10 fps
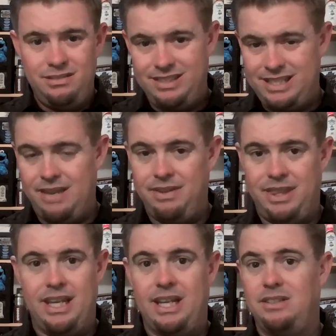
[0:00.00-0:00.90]
7
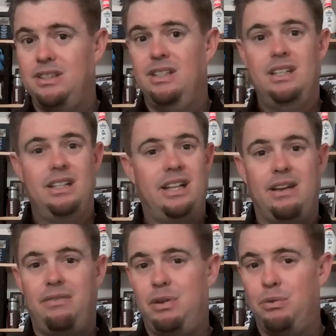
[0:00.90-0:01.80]
things
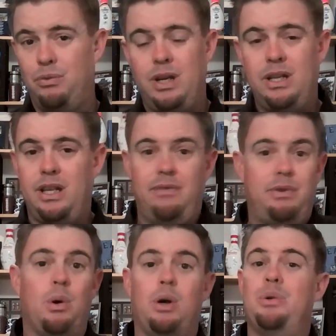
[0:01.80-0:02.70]
that if
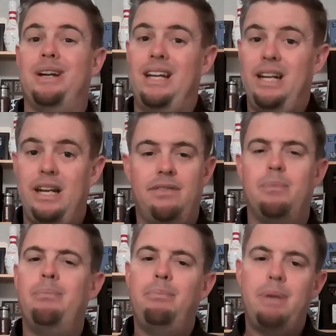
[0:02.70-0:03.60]
you aren't doing any of
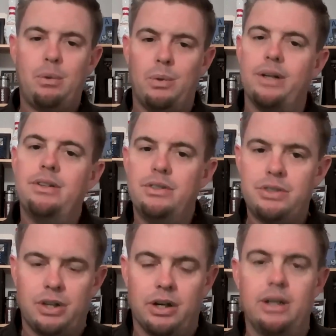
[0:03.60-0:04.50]
them, pick one,
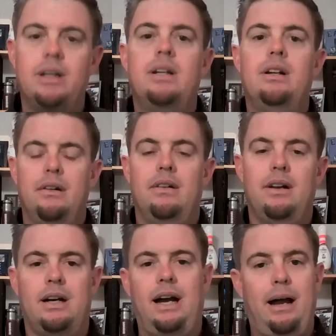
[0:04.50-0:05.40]
start.
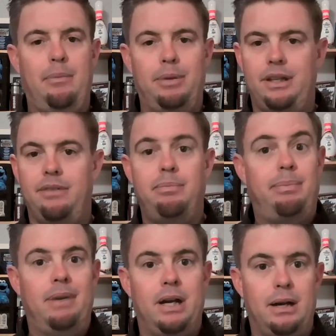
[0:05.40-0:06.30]
I believe
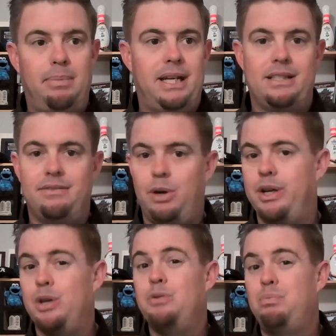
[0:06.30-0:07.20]
positive audio is